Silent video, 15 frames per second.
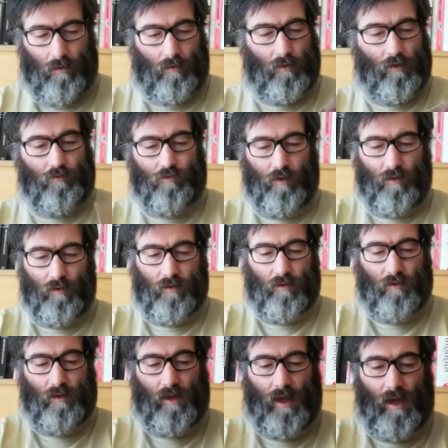different
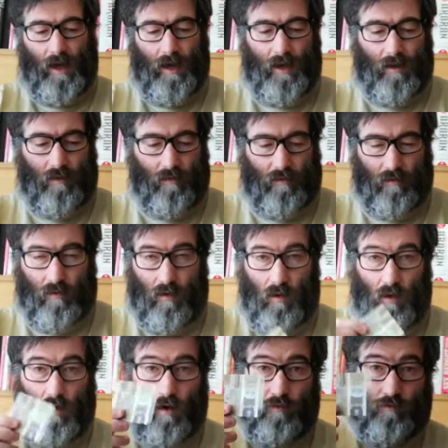kinds
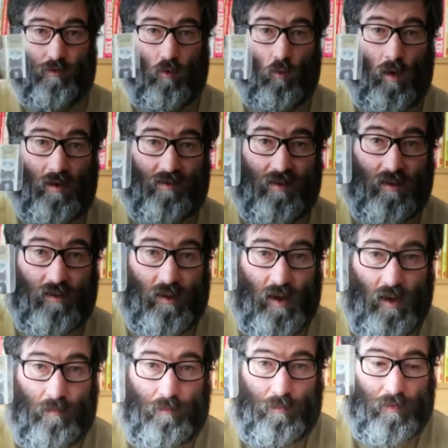of washi
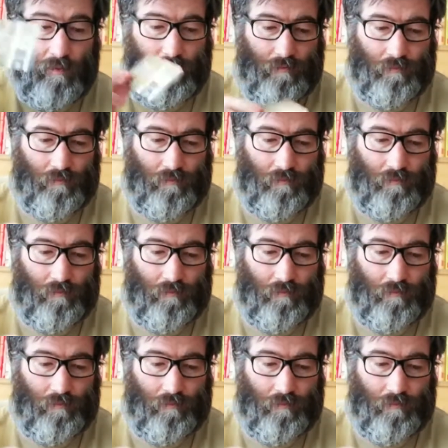tape.